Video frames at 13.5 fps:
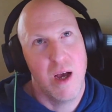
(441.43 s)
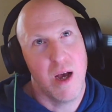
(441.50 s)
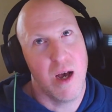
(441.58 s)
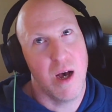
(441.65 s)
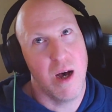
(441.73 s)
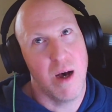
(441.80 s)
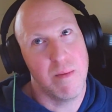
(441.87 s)

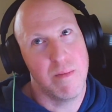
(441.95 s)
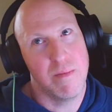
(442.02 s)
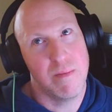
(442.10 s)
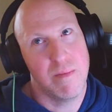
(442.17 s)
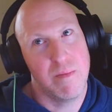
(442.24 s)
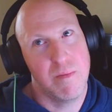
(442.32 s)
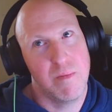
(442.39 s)

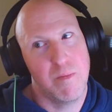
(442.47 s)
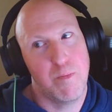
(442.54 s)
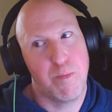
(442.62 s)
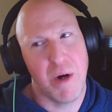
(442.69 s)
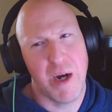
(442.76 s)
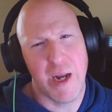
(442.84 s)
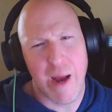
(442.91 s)

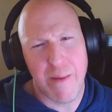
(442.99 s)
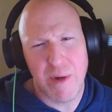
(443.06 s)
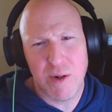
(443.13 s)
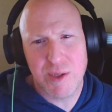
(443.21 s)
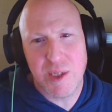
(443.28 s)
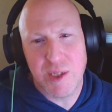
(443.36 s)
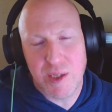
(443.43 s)
But I've
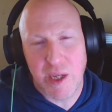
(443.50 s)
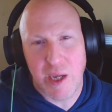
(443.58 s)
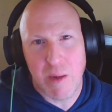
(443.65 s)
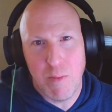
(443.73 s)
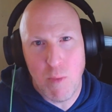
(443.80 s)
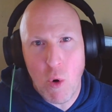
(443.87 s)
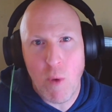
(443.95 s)
noticed it's like
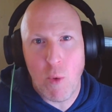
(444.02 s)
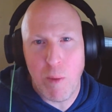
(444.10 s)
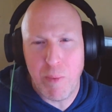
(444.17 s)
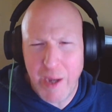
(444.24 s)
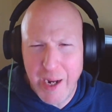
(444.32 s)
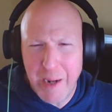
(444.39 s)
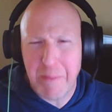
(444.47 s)
more and more
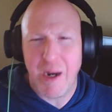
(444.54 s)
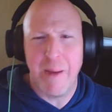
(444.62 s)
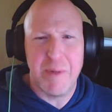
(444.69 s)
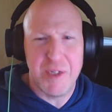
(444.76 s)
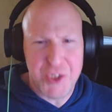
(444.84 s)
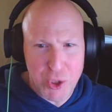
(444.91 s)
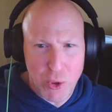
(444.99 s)
planning, but I'm
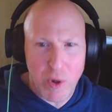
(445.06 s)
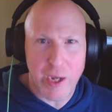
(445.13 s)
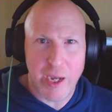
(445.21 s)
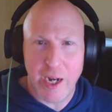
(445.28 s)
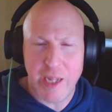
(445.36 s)
enjoying it.